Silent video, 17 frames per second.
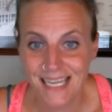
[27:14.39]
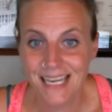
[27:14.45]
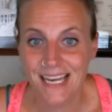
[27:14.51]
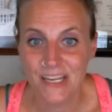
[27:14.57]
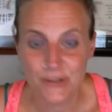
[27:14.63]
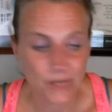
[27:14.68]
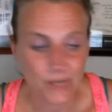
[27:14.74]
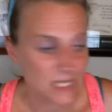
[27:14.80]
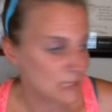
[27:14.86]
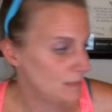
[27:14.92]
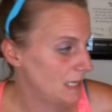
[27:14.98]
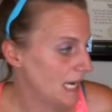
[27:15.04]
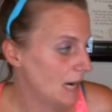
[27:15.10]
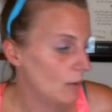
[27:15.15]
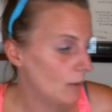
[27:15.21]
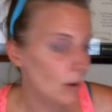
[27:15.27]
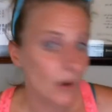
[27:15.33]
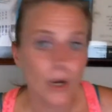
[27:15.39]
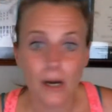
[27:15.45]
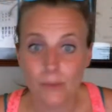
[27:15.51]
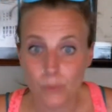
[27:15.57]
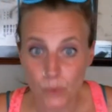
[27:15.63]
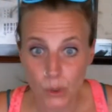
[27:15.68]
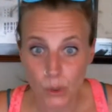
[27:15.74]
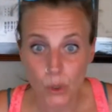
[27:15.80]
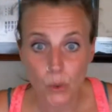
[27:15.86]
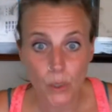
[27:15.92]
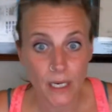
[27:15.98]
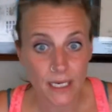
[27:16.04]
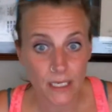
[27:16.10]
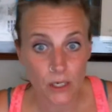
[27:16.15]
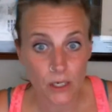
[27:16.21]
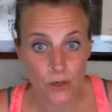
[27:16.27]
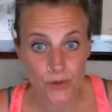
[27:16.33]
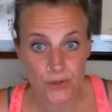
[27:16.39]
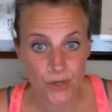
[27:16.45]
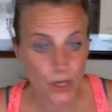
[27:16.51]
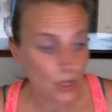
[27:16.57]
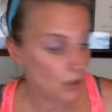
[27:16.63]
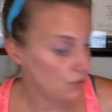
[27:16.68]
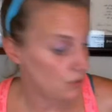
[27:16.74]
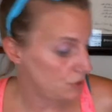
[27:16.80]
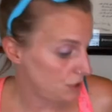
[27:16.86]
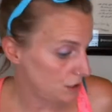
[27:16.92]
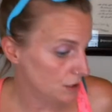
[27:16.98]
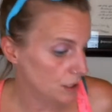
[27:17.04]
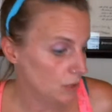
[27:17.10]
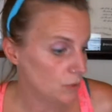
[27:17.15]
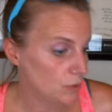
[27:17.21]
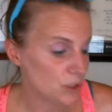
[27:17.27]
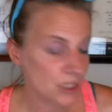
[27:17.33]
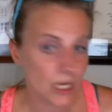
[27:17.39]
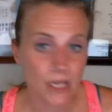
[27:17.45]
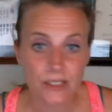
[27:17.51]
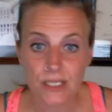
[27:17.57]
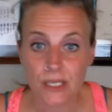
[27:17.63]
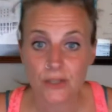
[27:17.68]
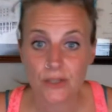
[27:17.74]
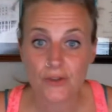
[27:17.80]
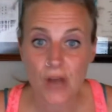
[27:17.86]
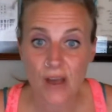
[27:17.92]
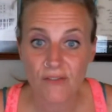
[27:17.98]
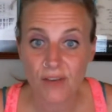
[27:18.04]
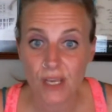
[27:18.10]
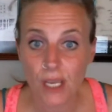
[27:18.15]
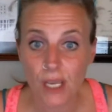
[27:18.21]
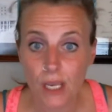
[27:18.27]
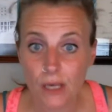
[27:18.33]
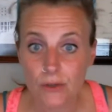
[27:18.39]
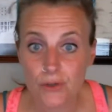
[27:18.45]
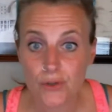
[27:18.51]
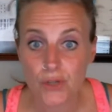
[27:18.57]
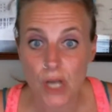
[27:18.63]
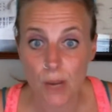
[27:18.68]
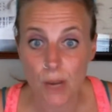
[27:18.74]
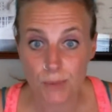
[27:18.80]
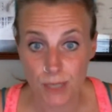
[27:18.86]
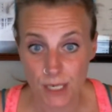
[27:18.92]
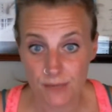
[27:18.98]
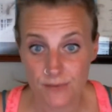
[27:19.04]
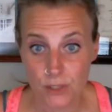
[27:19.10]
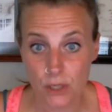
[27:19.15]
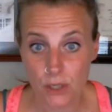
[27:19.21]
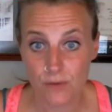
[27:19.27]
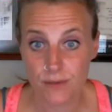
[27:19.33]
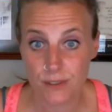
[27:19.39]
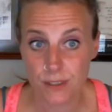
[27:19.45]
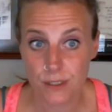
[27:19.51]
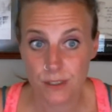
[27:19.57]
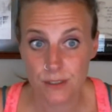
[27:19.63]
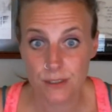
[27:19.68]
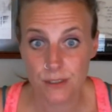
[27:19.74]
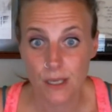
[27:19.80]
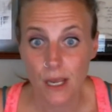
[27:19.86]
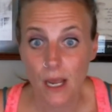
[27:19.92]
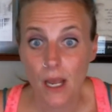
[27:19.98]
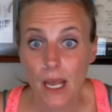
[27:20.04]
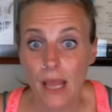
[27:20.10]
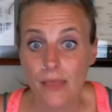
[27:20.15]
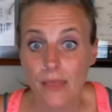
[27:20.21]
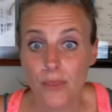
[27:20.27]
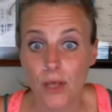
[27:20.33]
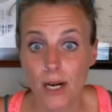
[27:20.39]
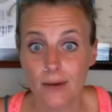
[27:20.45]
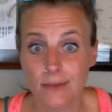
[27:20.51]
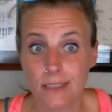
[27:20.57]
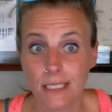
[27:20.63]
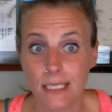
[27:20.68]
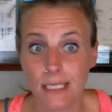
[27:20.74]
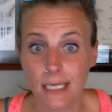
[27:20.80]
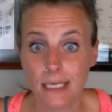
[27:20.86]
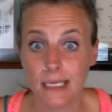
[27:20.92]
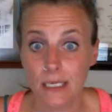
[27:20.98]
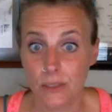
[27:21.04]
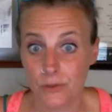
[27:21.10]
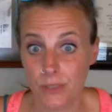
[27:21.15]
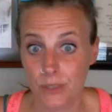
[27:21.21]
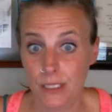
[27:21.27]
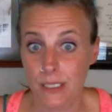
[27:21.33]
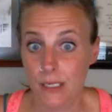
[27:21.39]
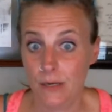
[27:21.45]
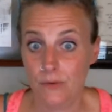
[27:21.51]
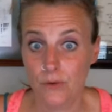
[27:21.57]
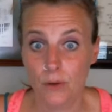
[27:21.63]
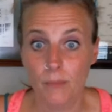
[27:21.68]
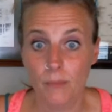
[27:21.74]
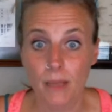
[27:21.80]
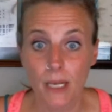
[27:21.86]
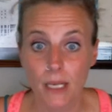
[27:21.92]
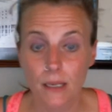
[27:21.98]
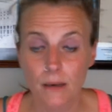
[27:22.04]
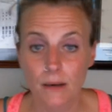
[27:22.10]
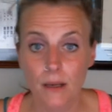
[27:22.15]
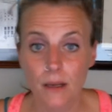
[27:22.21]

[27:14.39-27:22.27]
And trust me, I woke up real quick years ago dealing with child sex trafficking, child protective services, and thought I was going to get killed there for a minute.